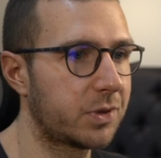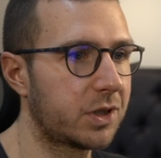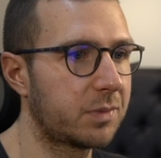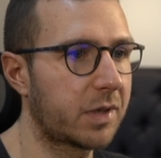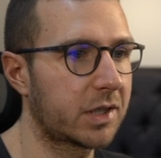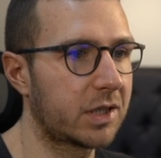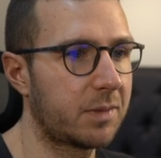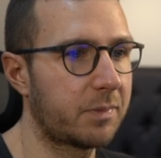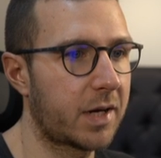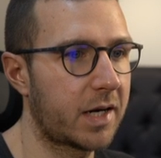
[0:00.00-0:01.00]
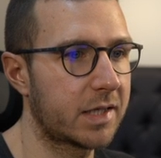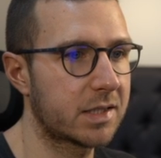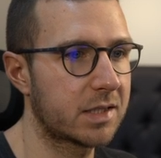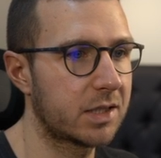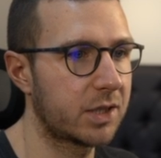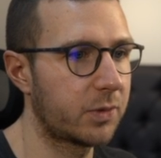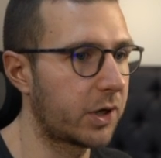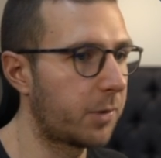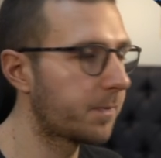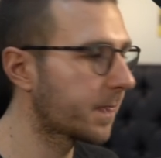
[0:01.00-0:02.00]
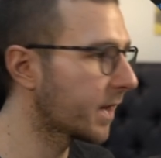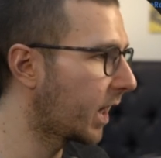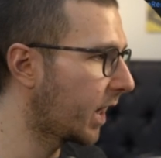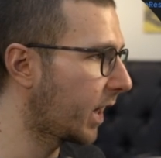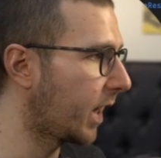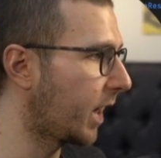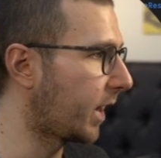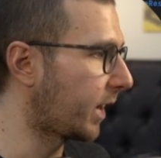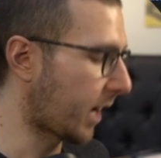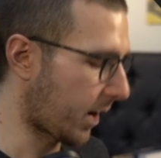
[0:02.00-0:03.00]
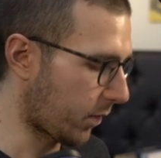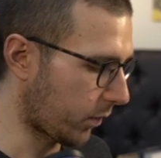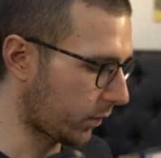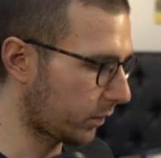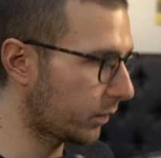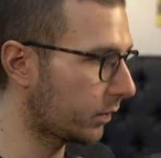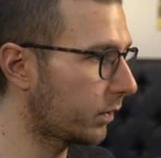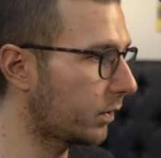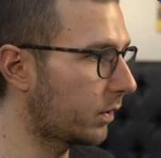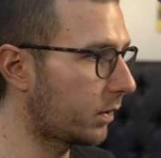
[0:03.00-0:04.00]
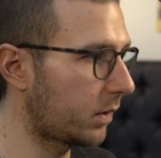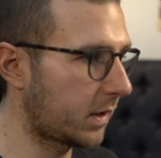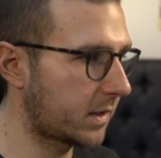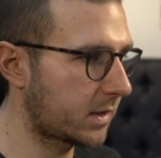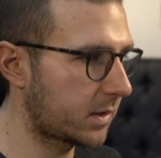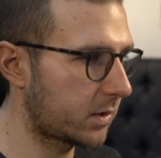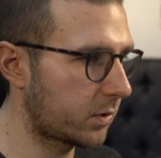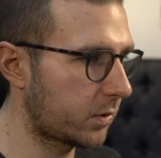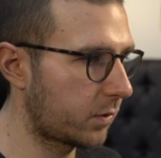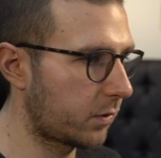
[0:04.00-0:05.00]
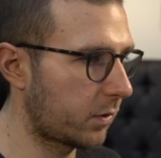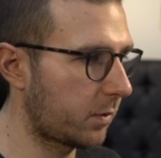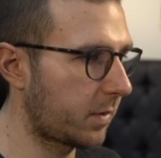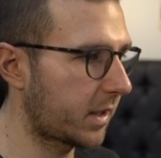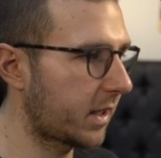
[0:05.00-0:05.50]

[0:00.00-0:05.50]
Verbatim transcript: be the Buckingham Palace. Here we go. Now, let's roll back